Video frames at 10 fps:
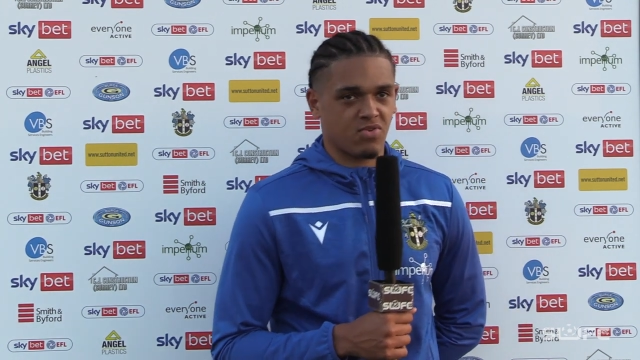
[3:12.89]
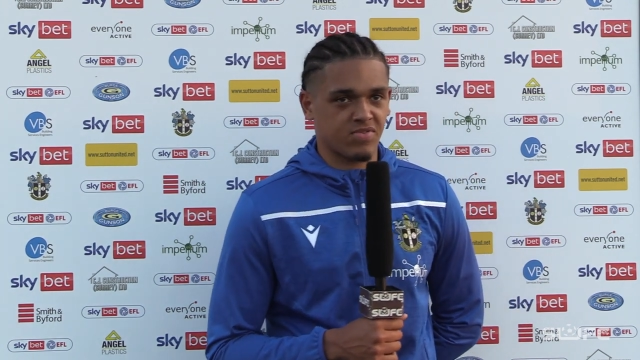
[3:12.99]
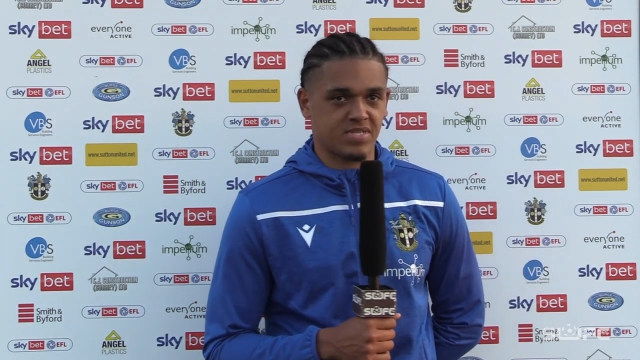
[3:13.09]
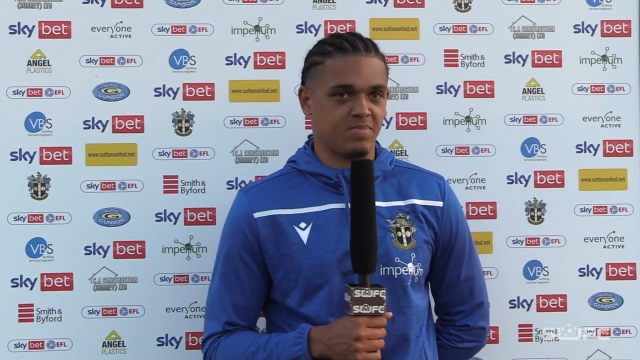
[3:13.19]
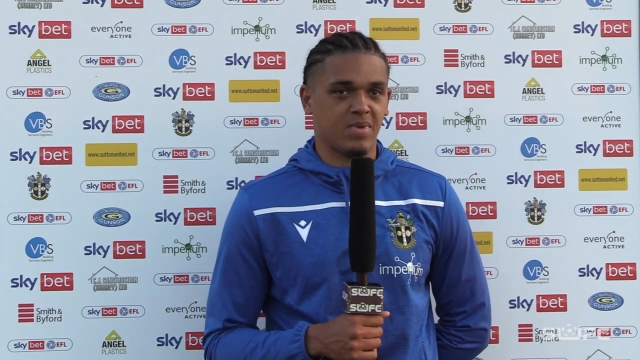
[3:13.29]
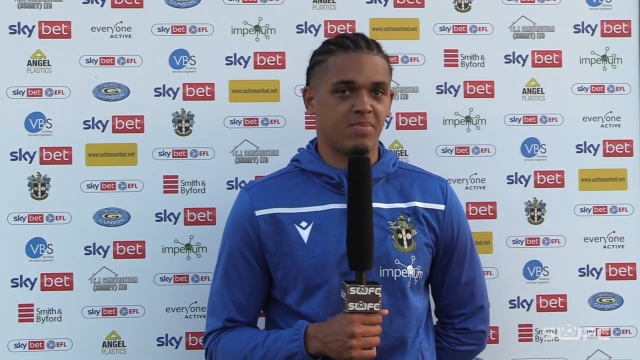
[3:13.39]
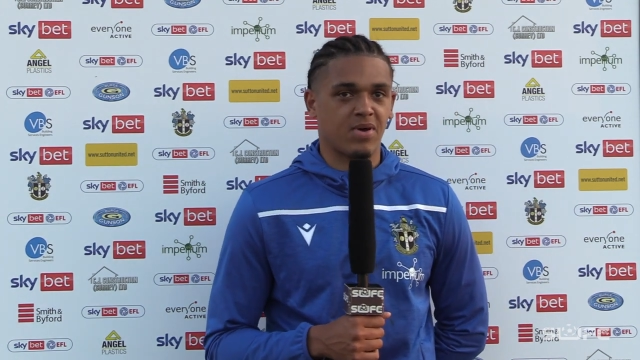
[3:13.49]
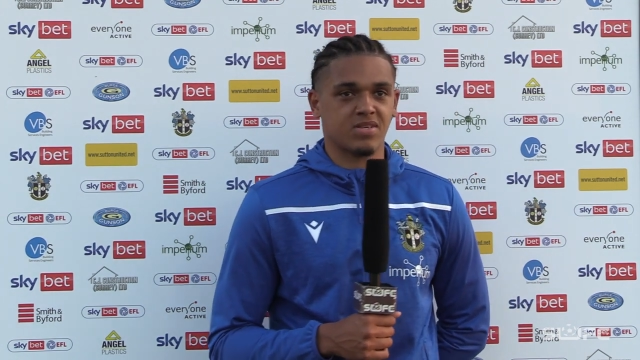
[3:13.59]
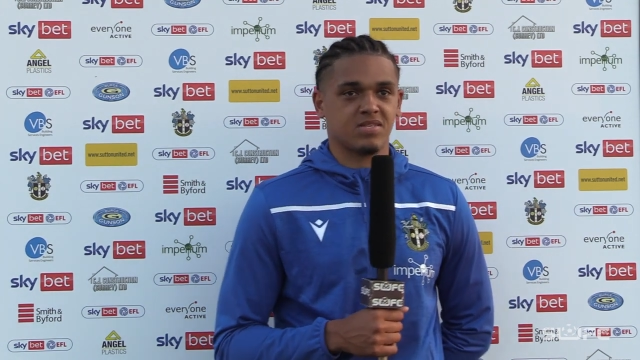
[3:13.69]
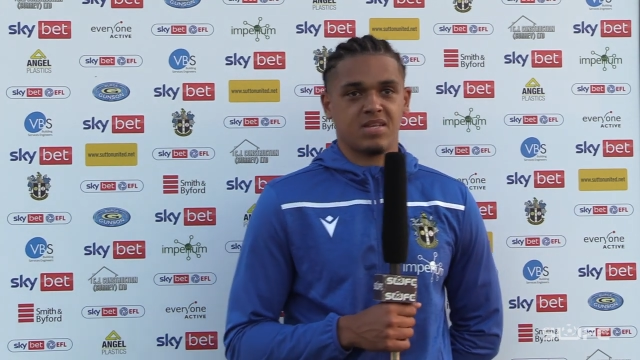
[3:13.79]
Obviously, me
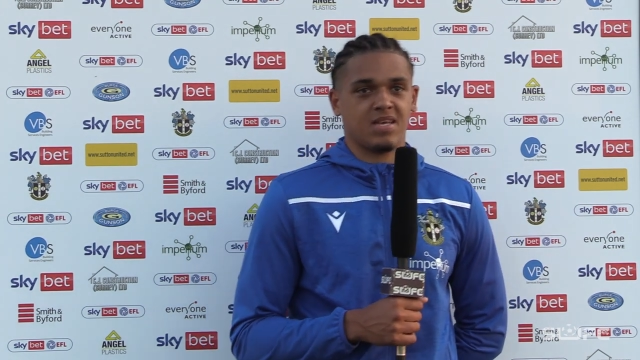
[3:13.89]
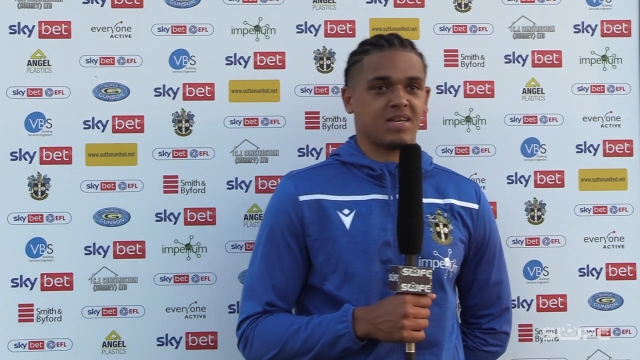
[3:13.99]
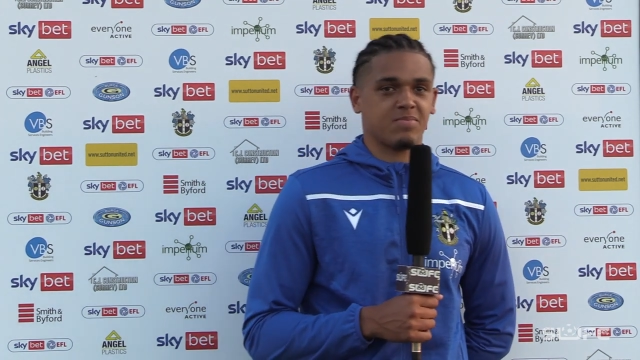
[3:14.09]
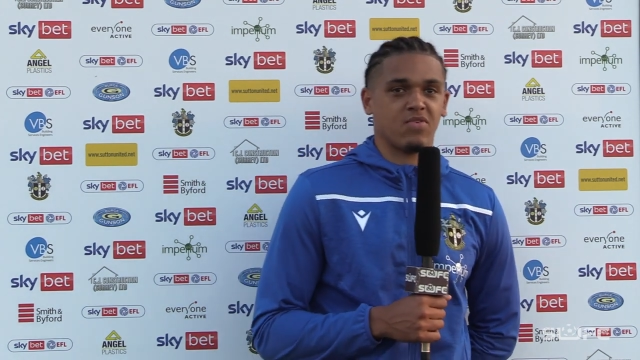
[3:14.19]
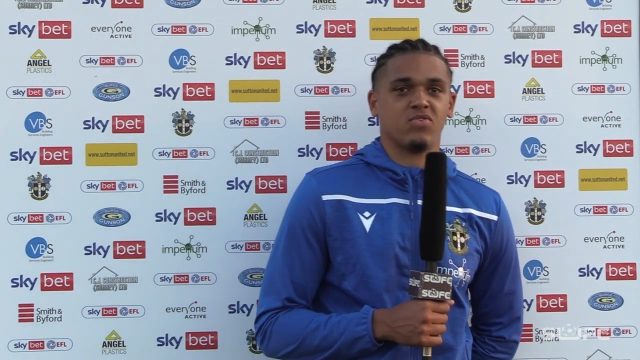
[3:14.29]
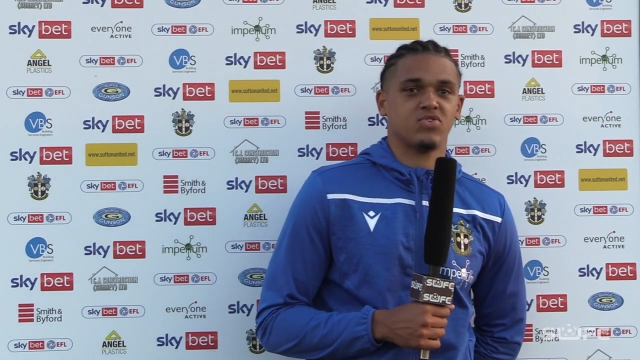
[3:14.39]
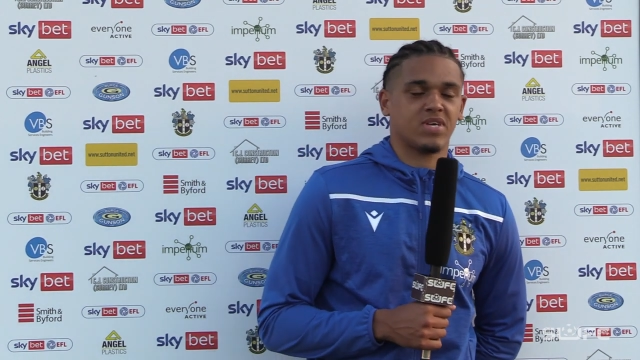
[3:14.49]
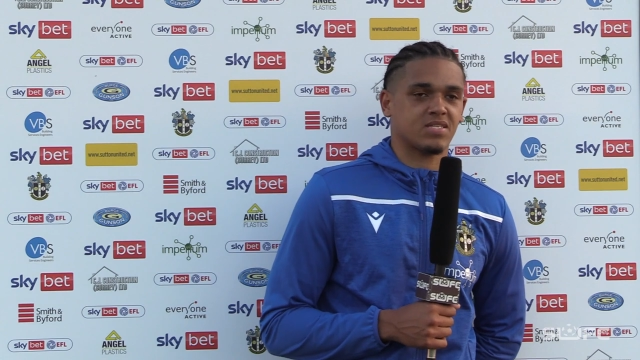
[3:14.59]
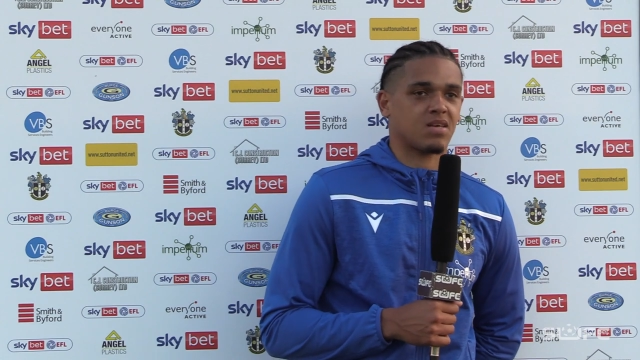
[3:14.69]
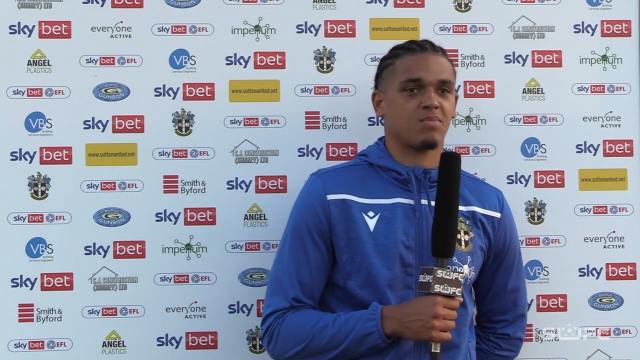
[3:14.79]
personally, I had a bit of a
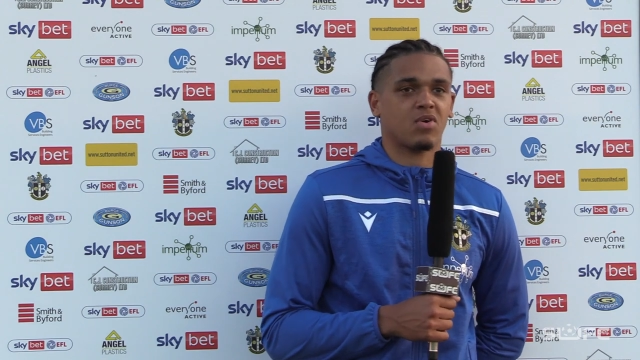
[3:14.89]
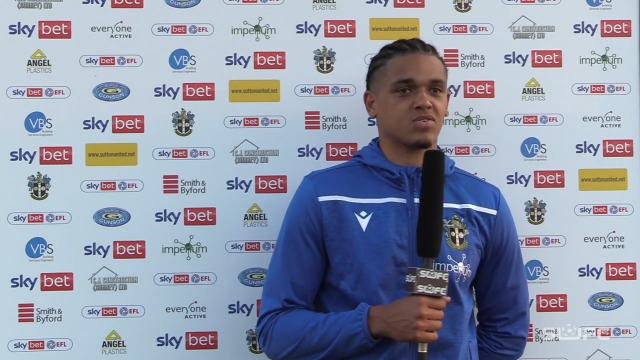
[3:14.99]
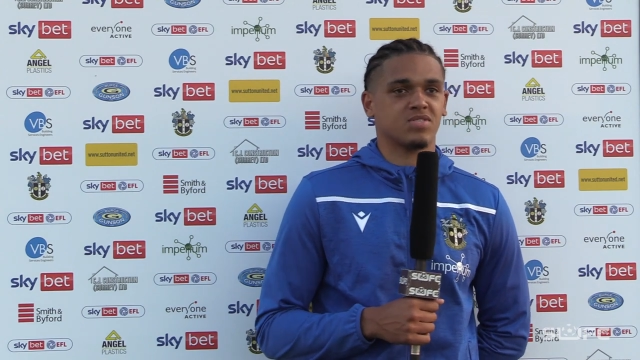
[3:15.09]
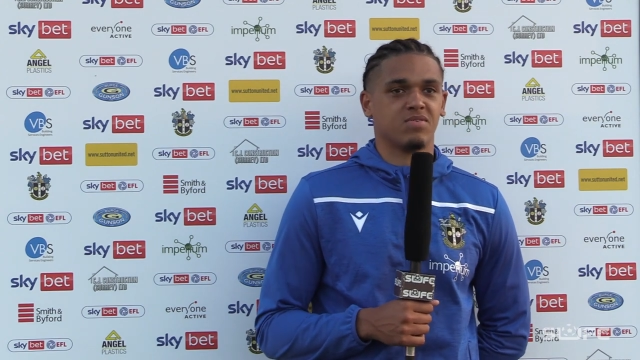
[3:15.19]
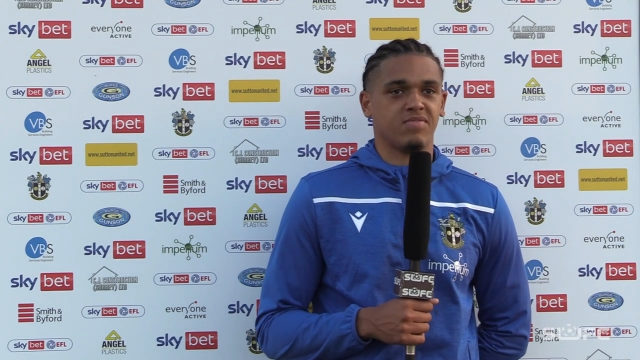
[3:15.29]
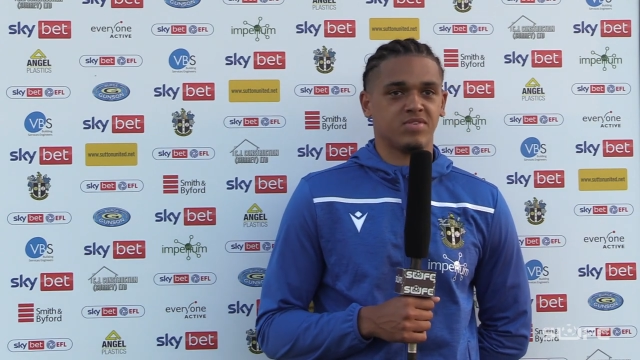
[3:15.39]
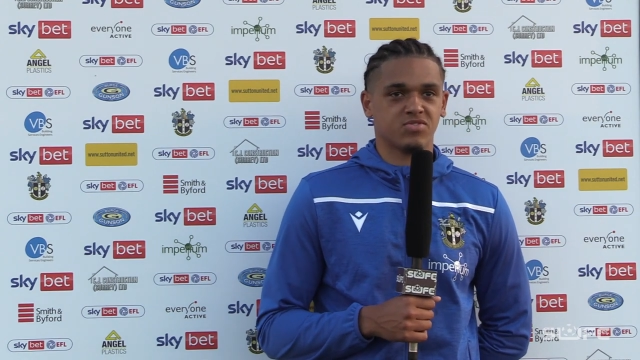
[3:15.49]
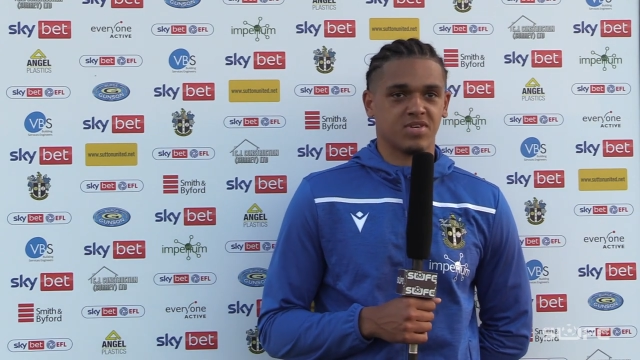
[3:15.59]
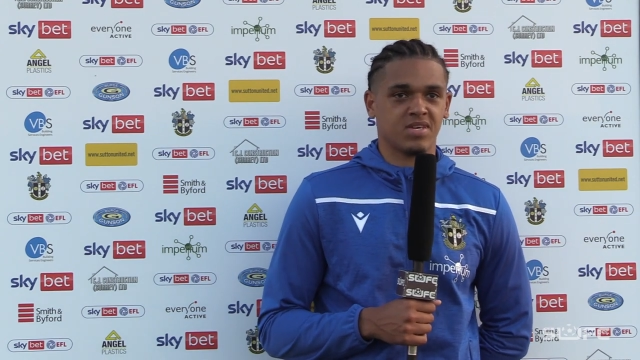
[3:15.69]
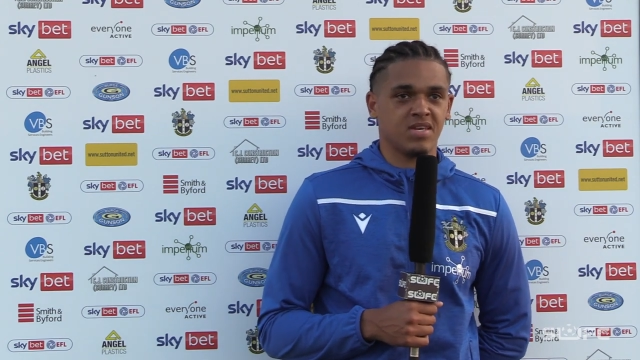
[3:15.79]
tricky time last year with
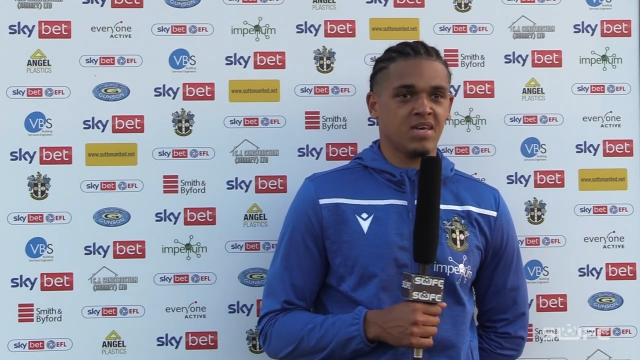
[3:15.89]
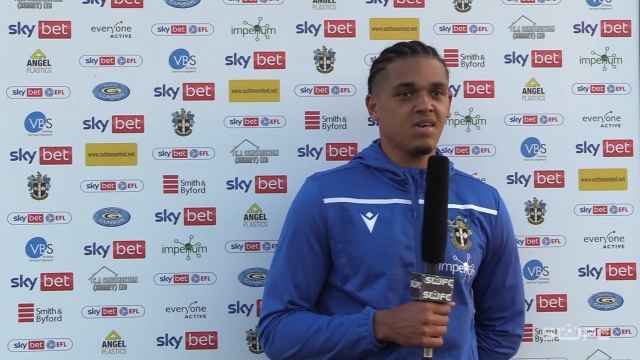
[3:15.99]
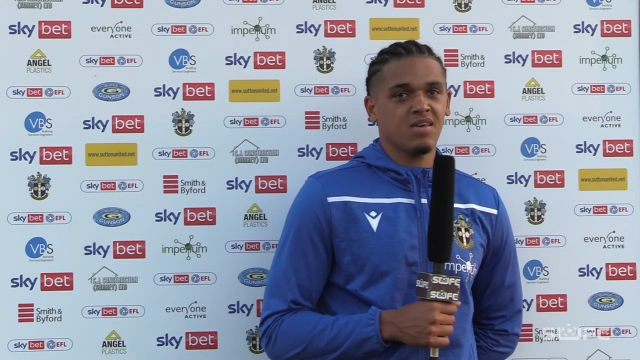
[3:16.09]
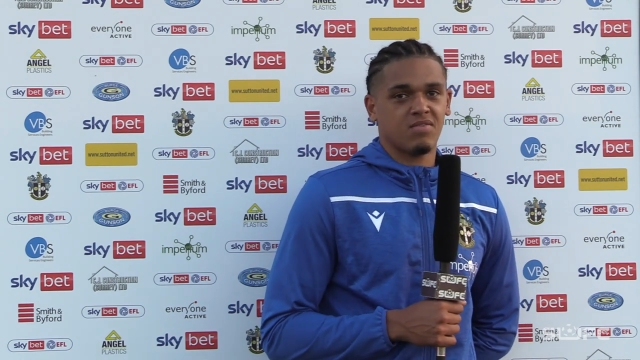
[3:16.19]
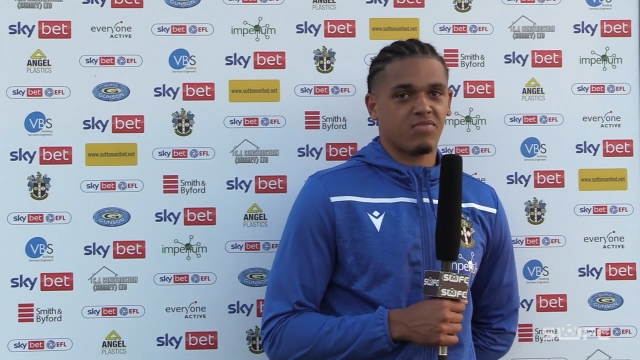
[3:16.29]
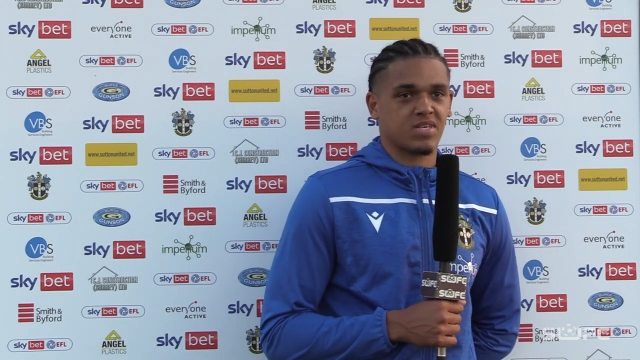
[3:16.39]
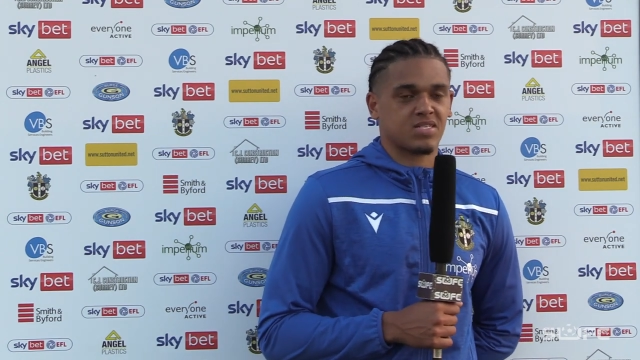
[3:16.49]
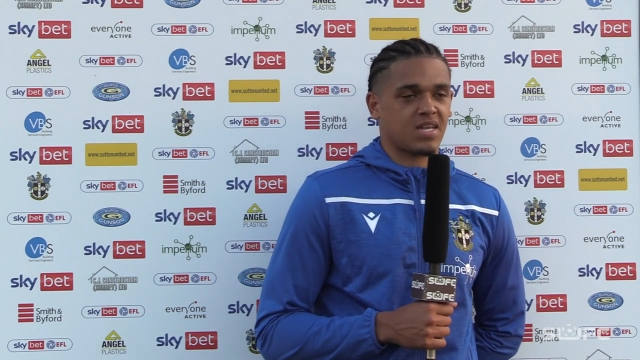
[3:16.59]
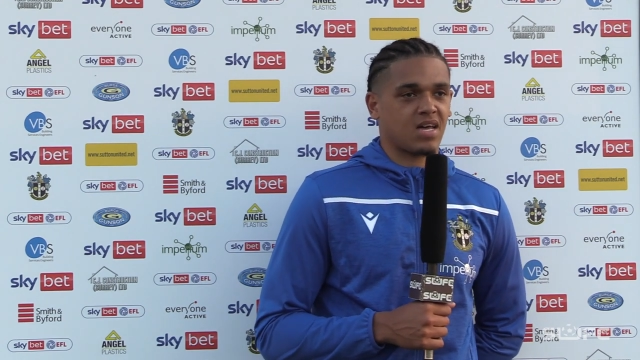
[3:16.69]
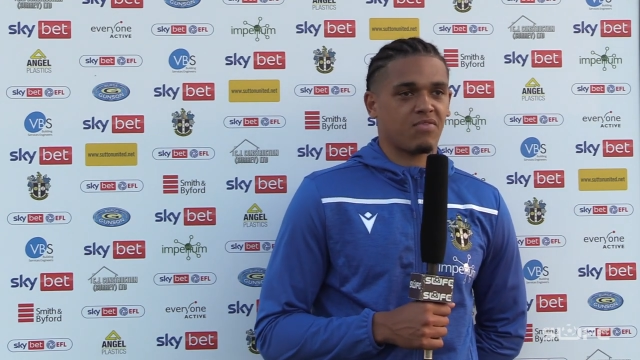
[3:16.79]
injury and things like that.